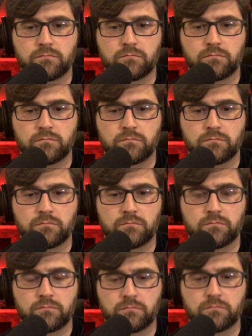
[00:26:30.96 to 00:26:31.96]

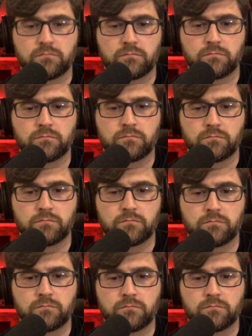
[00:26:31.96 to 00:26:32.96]

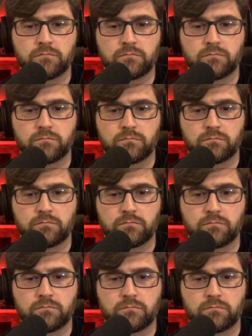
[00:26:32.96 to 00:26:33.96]

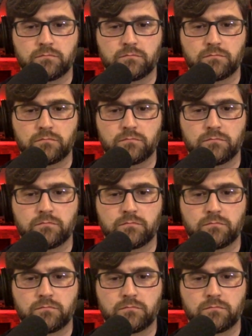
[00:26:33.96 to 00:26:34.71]
(silent)